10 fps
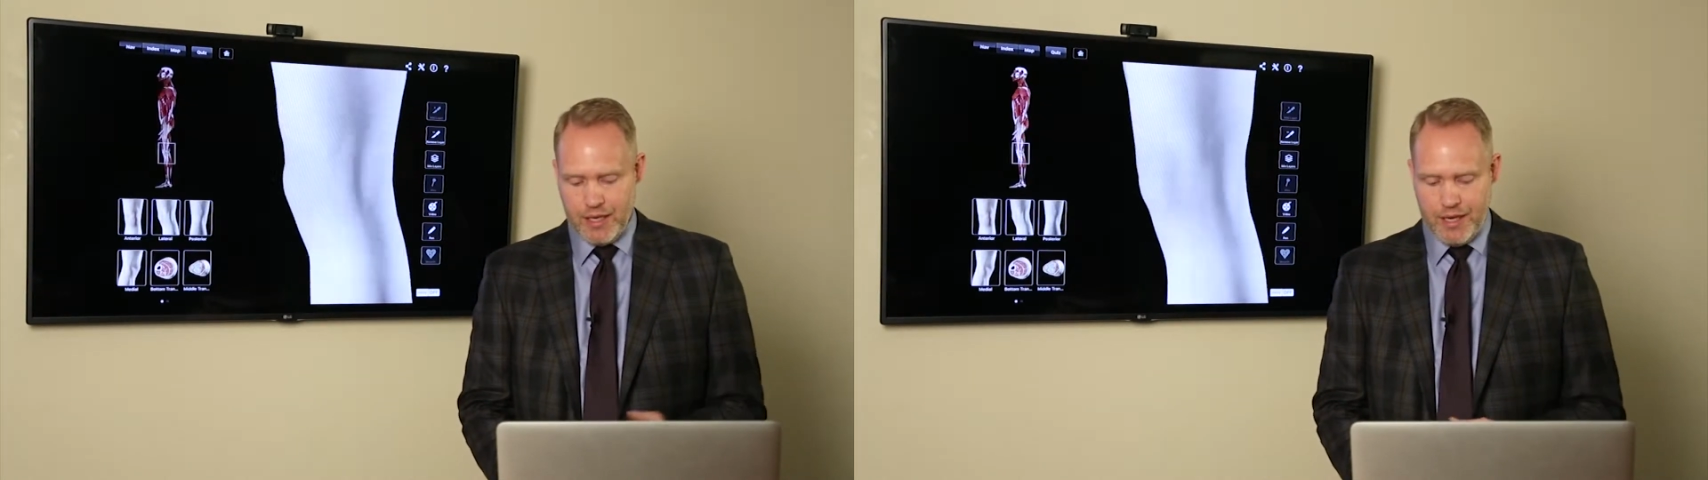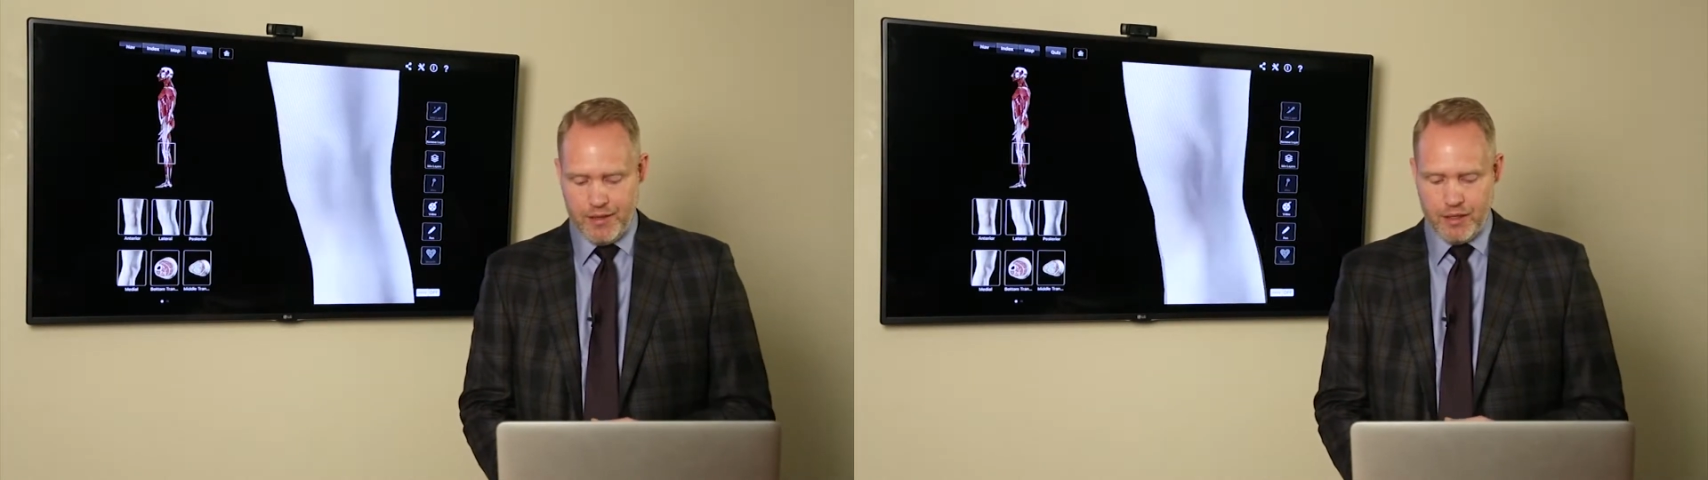
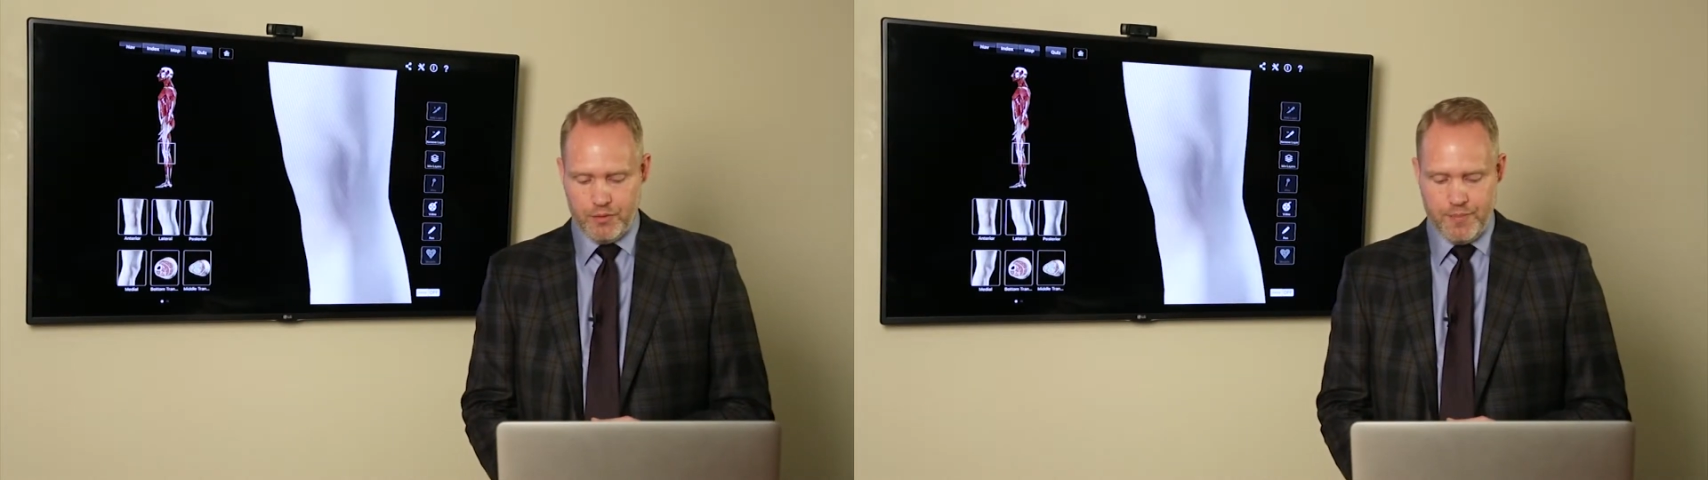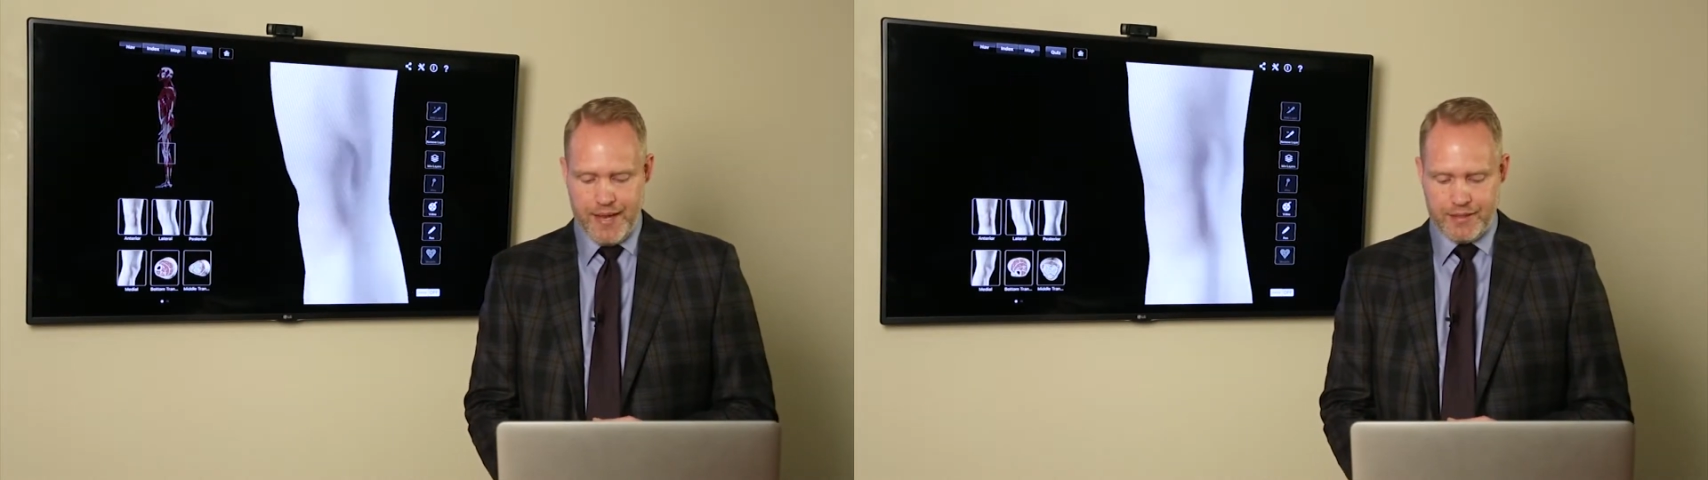and all
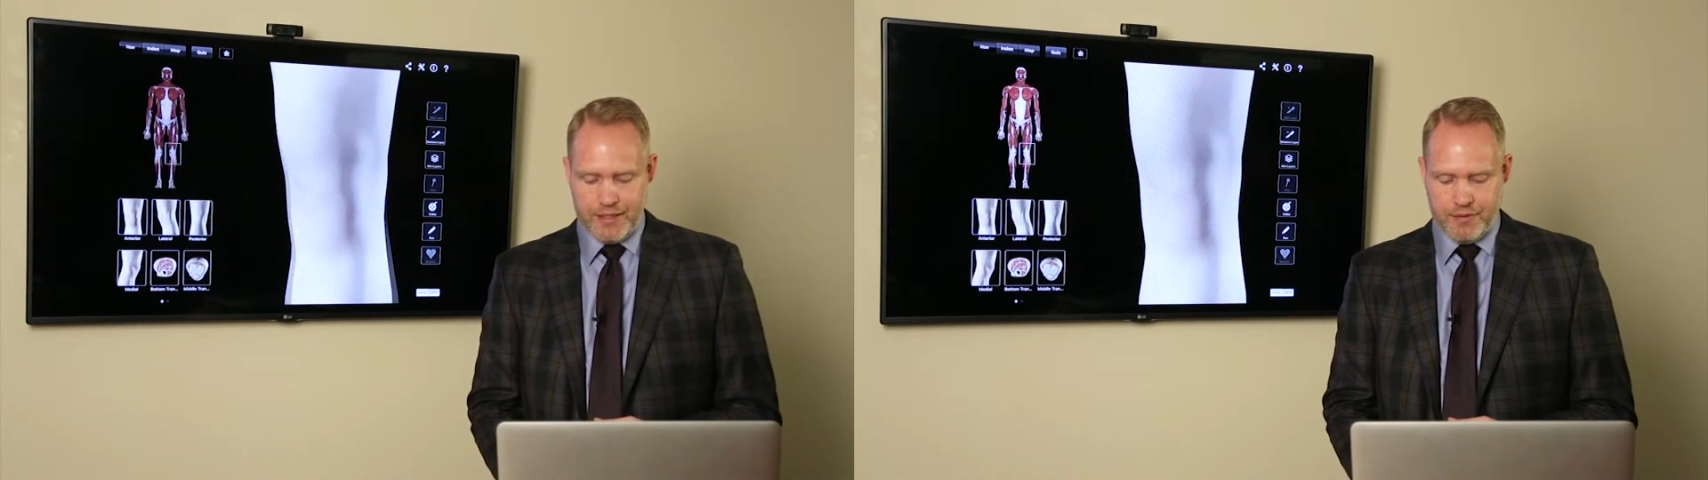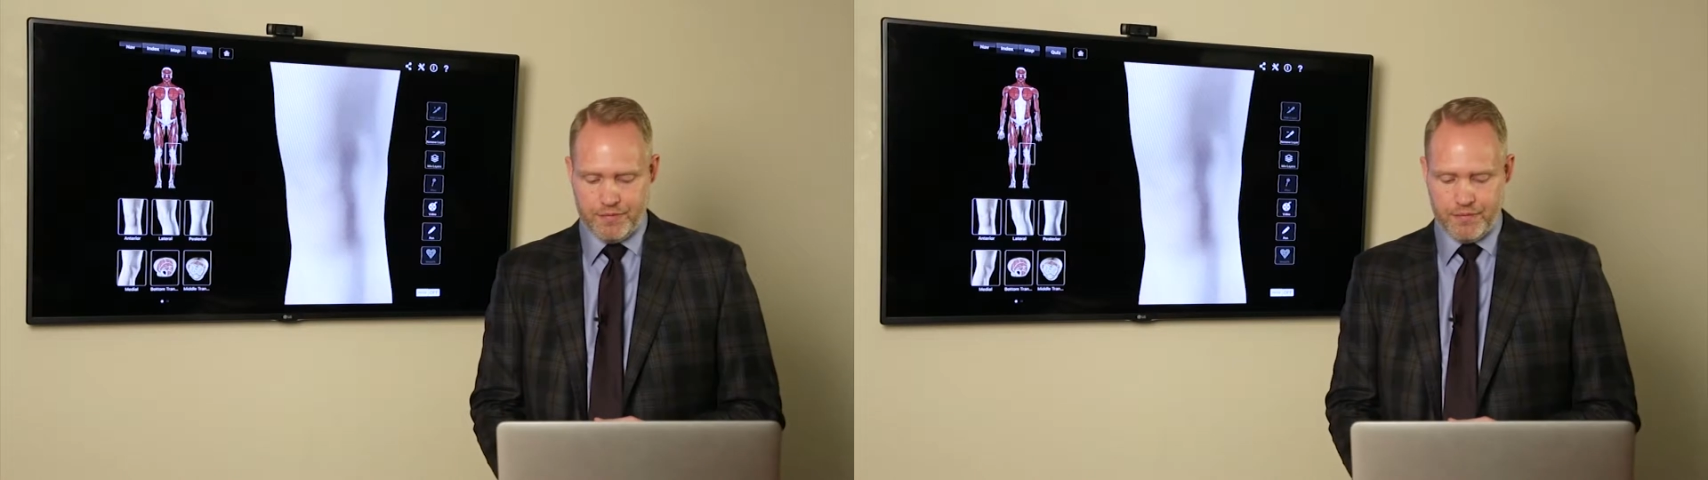the way back
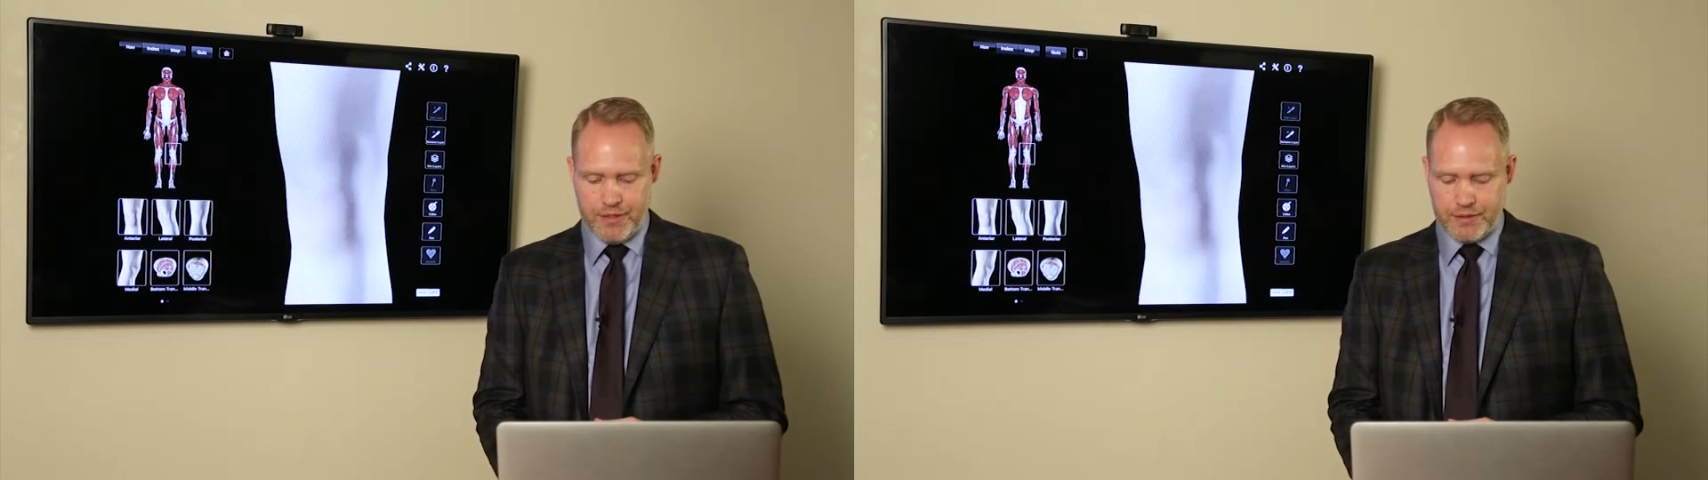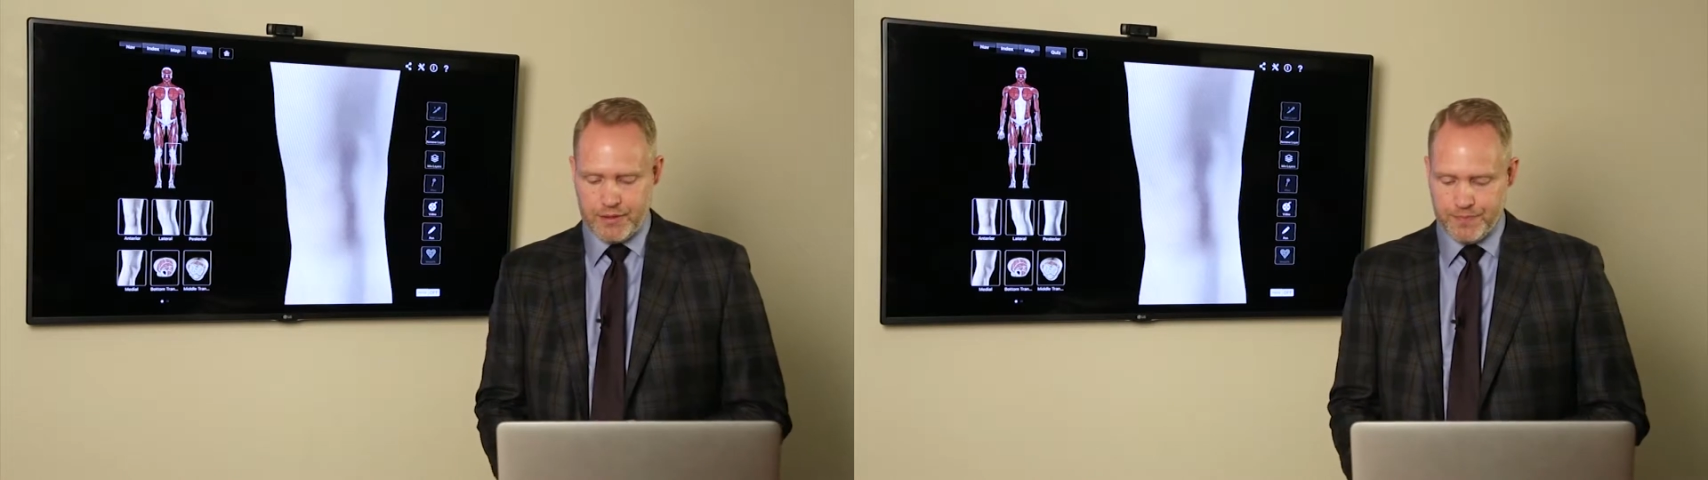down to the
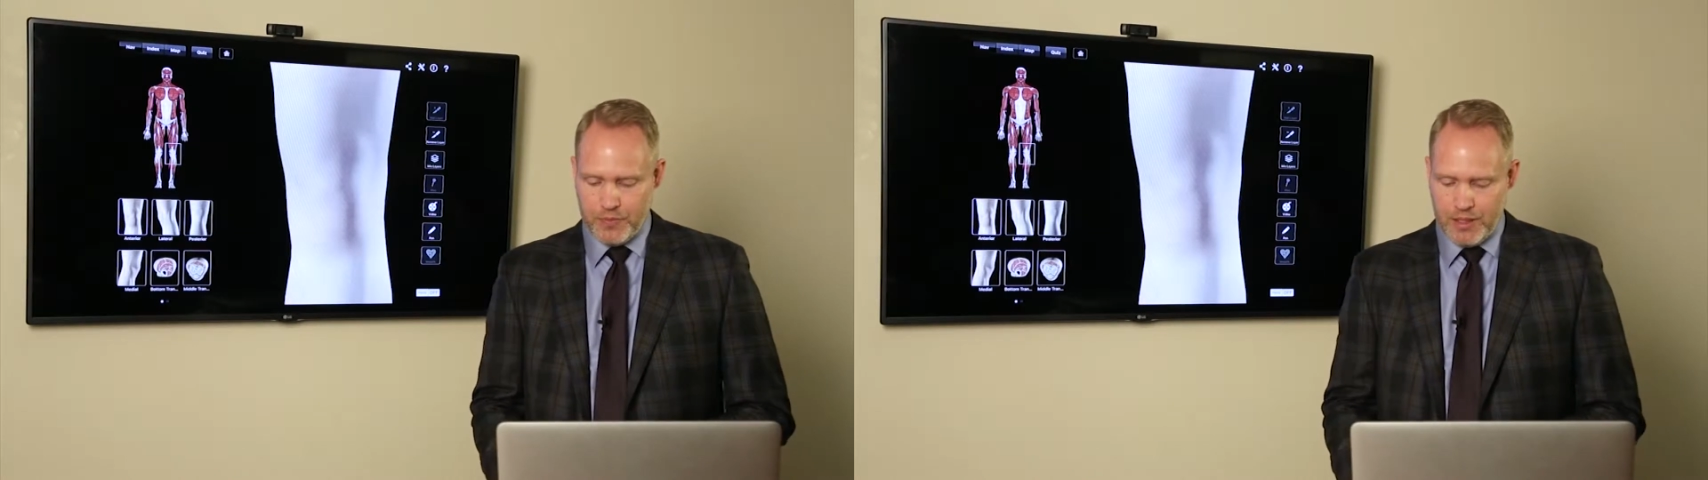front.